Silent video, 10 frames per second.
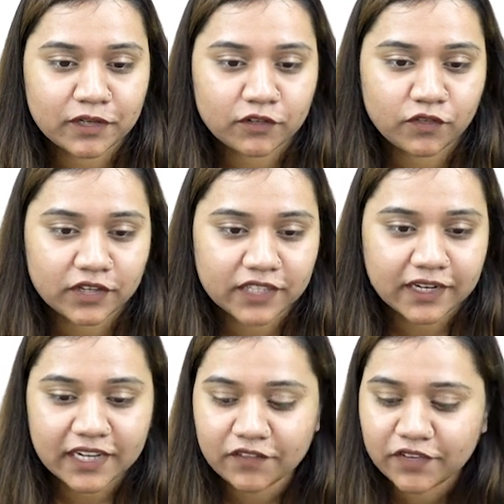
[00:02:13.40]
blur. For
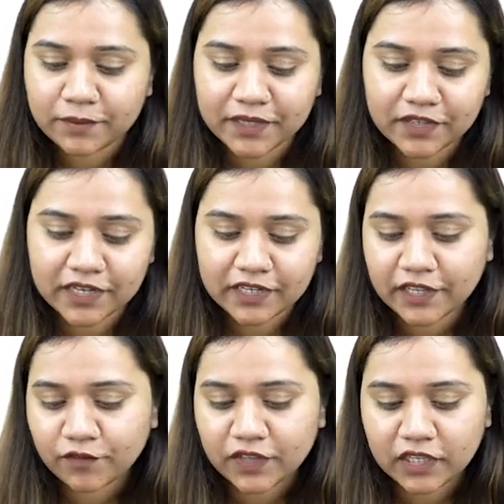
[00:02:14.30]
that, I will be
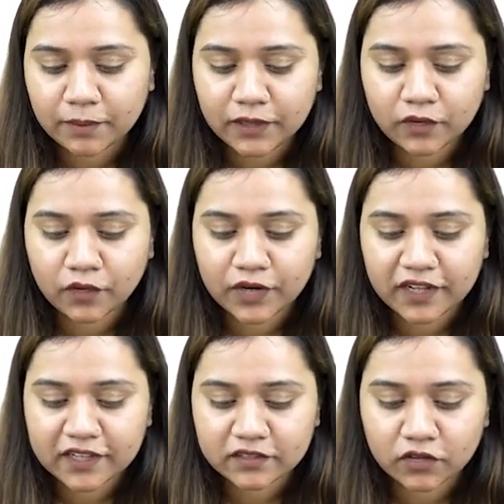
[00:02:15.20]
creating a variable called
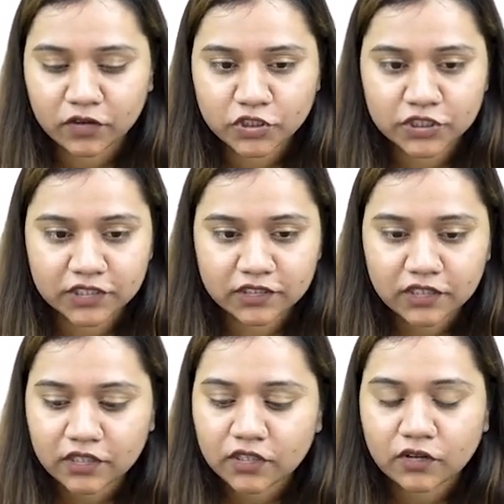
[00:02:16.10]
as Gaussian.
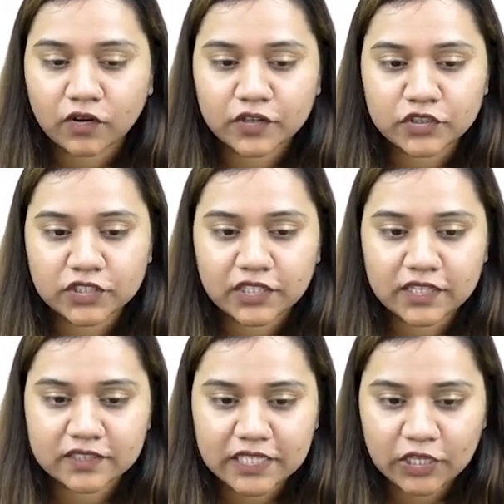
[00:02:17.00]
Gaussian
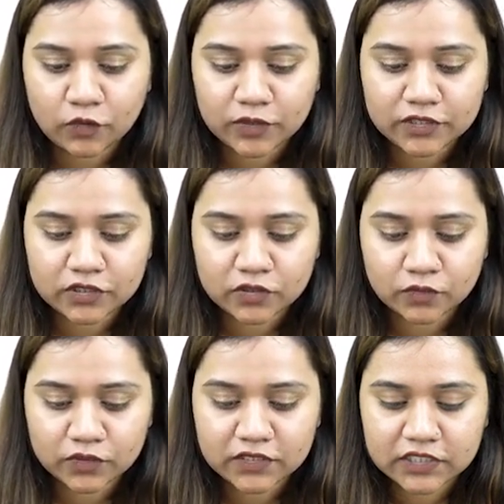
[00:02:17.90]
is equals
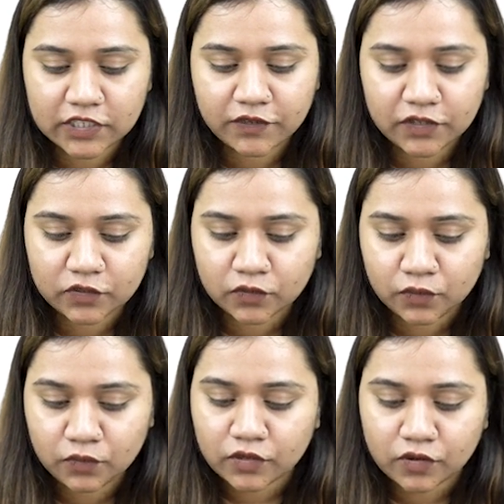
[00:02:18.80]
to
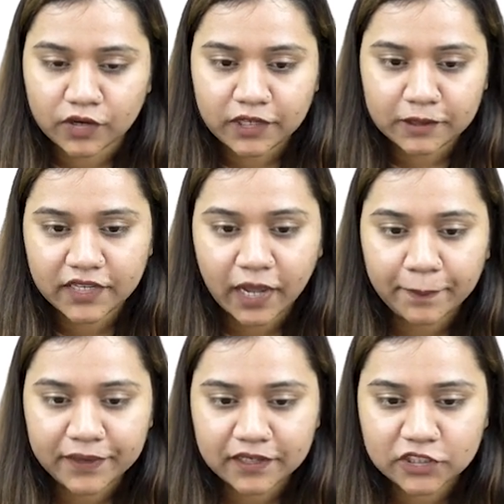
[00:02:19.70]

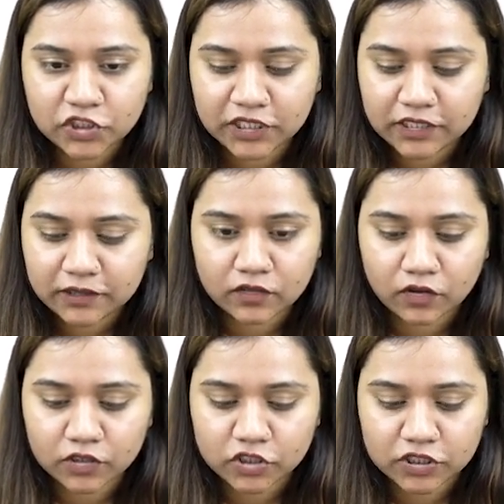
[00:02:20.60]

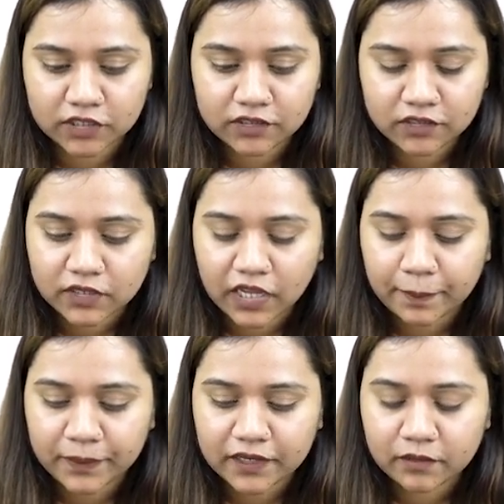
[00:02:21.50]

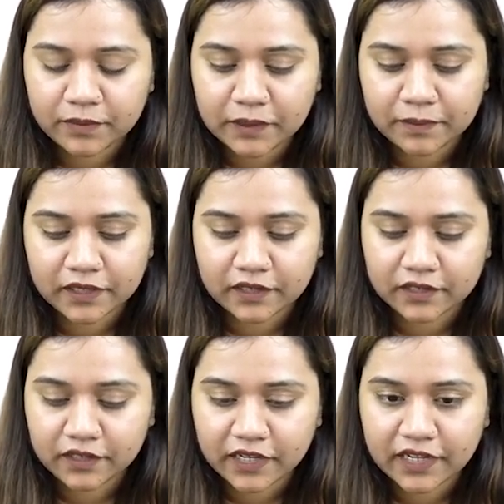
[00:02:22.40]
cv2.GGaussian(B blur).
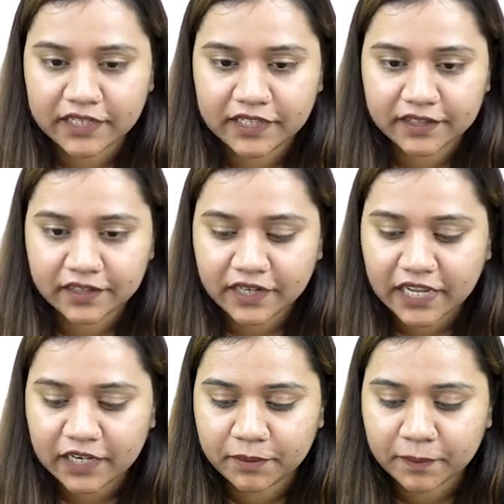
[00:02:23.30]
And here
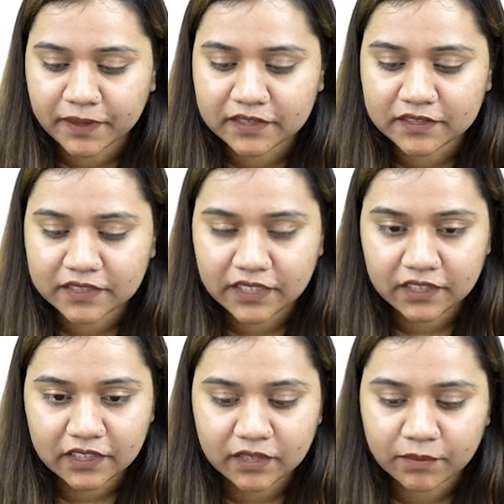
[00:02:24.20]
I will be
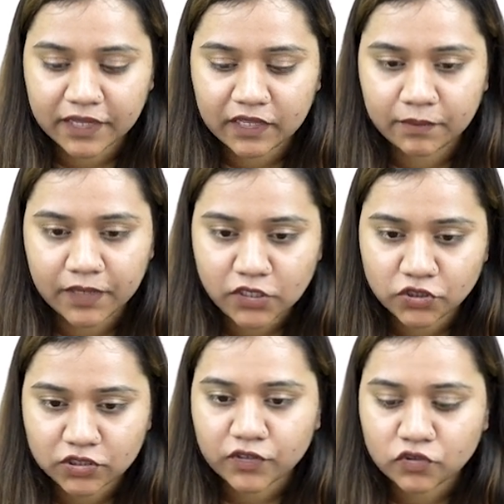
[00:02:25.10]
passing my
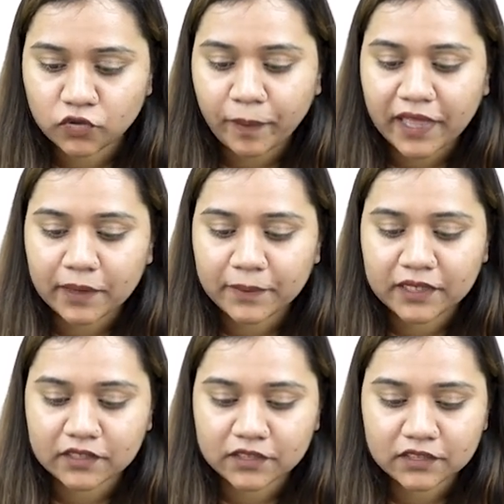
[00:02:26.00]
image with two
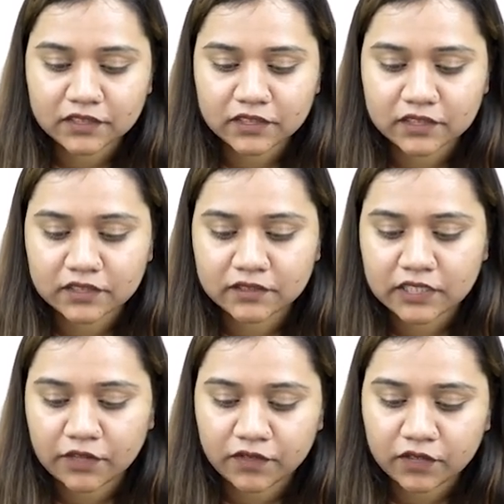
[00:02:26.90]
parameters,
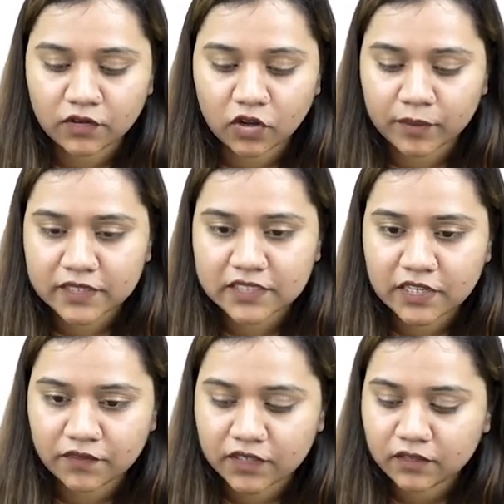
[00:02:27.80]
7,
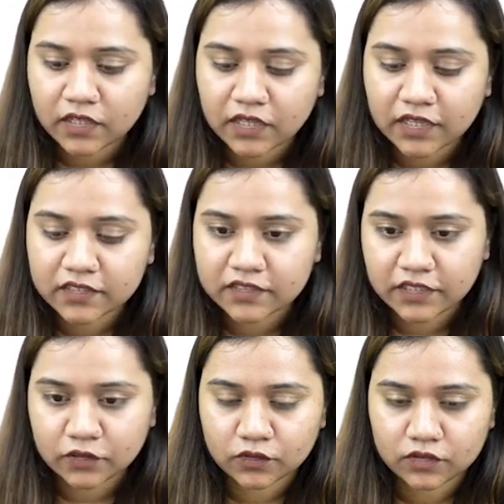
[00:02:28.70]
7 and
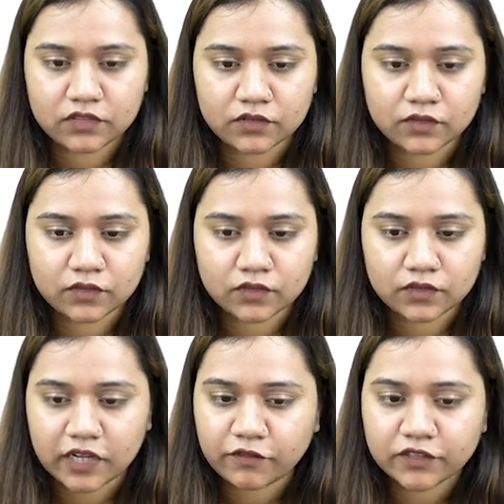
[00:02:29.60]
0. So
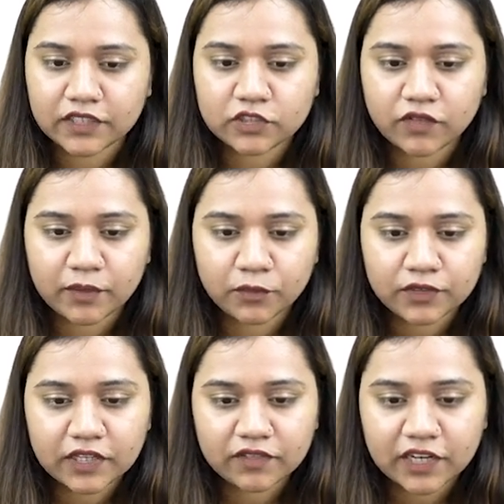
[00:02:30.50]
after this, one more
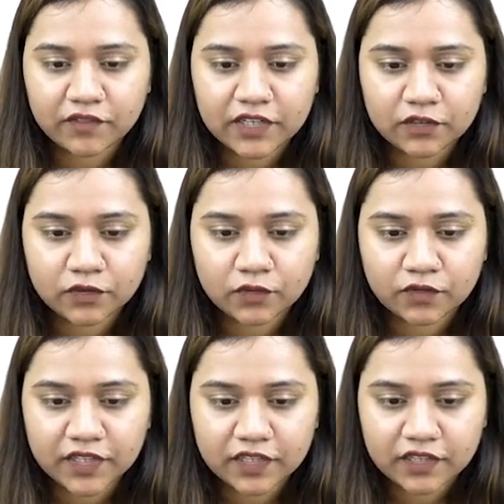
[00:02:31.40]
thing that we need to do
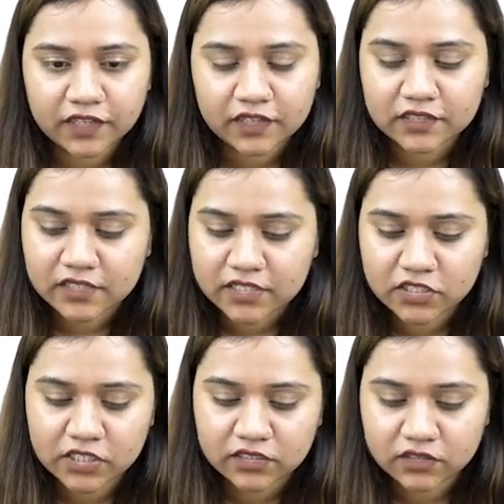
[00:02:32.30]
over here is,
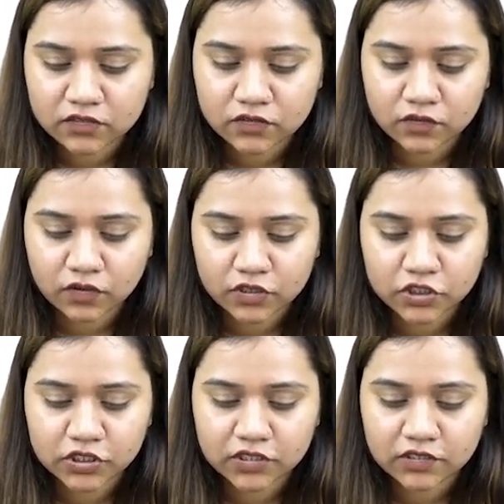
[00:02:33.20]
let's change this to
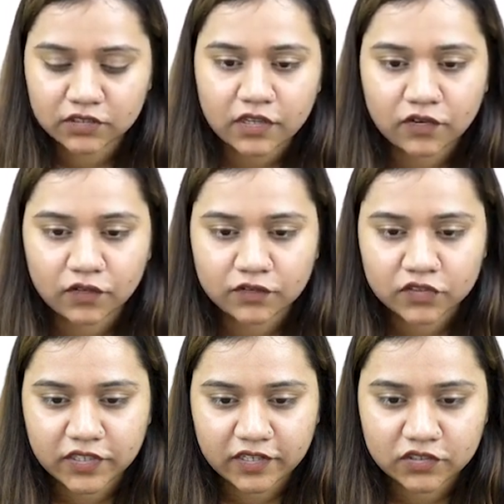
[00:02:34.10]
Gaussian and also
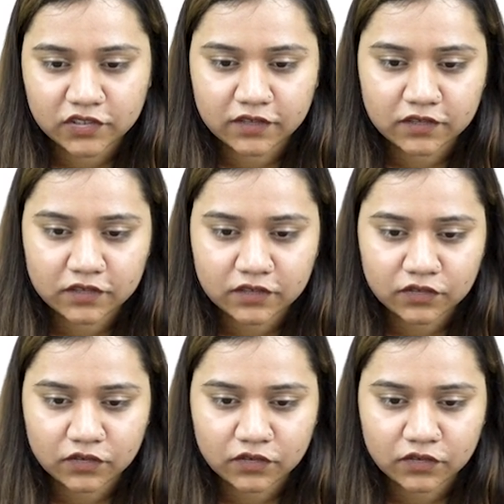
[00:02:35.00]
change this